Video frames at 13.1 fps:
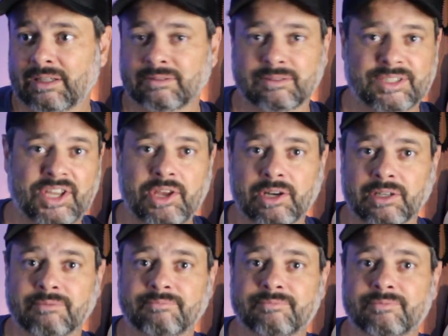
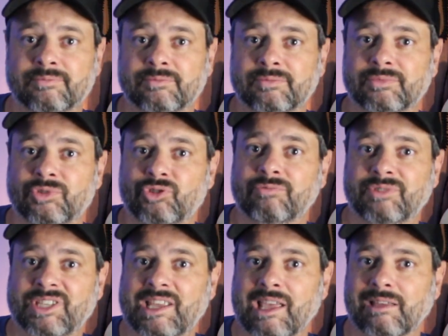singer
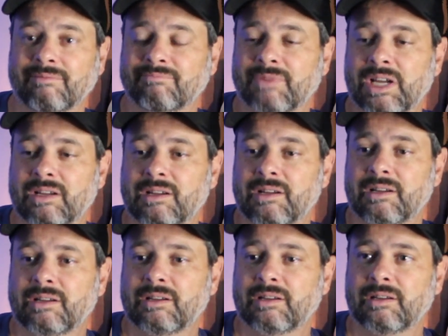singing.
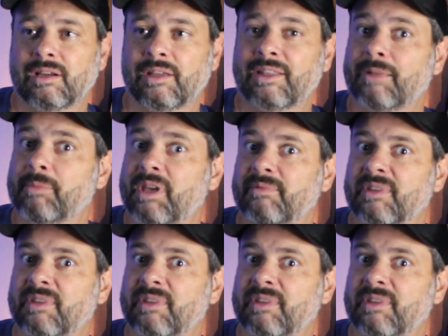And that made